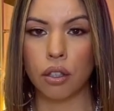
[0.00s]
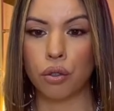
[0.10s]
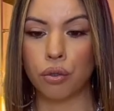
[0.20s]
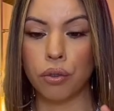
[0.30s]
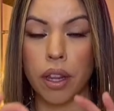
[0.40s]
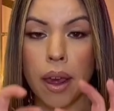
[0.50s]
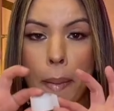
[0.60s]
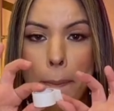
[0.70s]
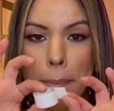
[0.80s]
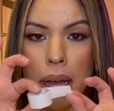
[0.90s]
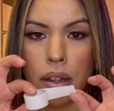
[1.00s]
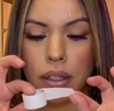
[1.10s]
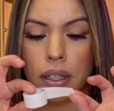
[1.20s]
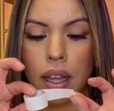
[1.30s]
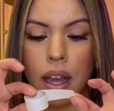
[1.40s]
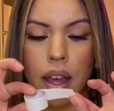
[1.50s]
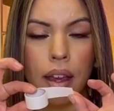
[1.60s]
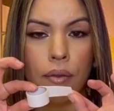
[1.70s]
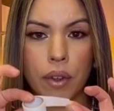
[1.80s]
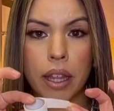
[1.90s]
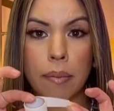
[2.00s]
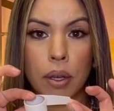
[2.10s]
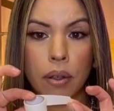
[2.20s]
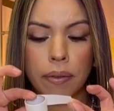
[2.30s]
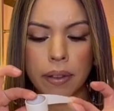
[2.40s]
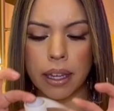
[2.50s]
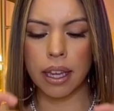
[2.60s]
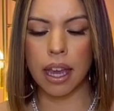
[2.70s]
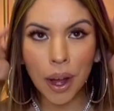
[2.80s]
truly melts really beautifully.